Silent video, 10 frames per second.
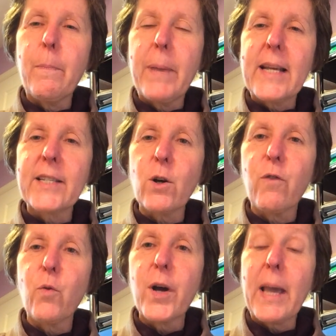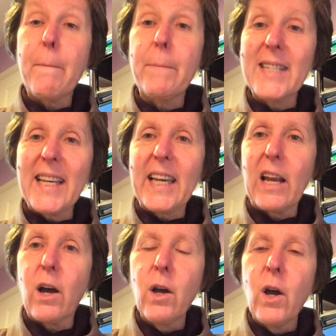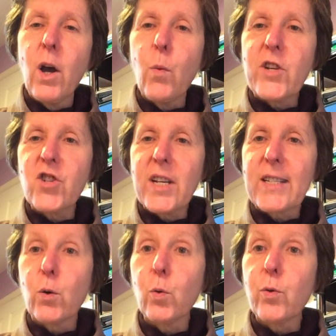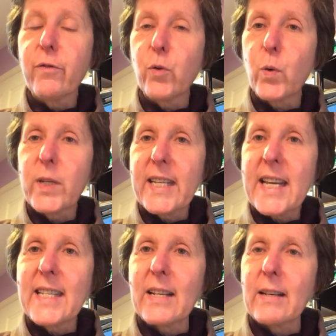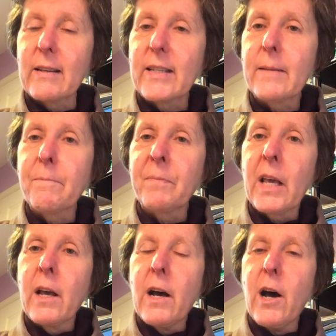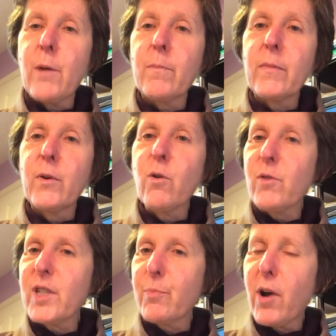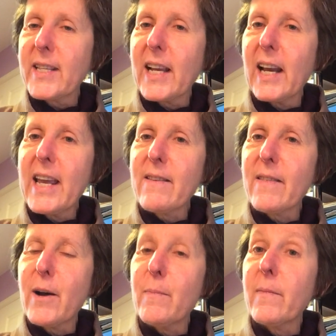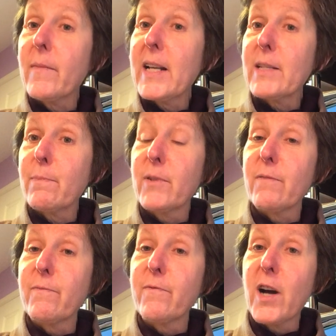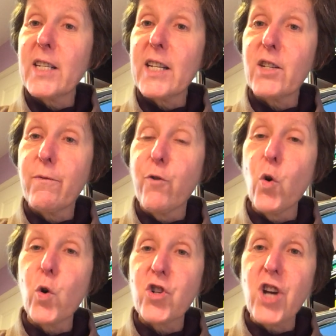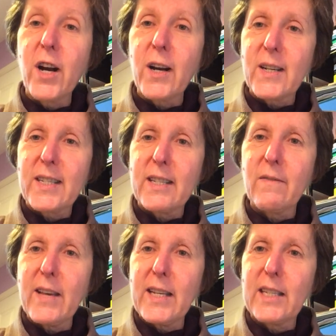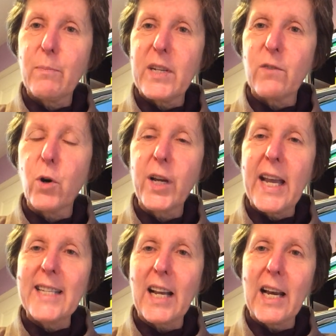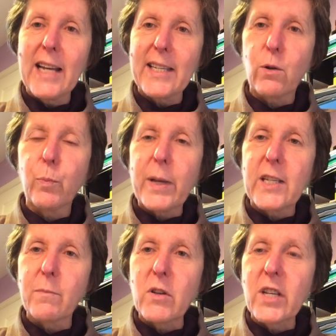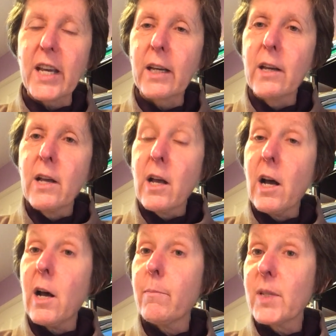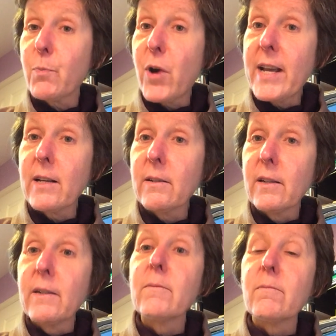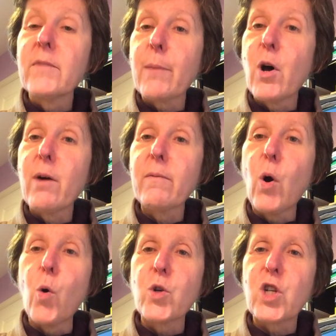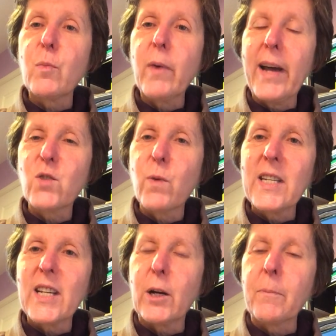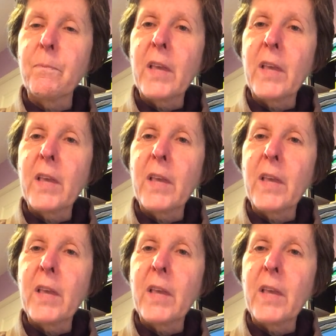piece of work in particular, which is called The Four Seasons. Not surprisingly, it's divided into 4 chunks, this bit of work. It's a classical piece of music. Spring, summer, autumn and winter.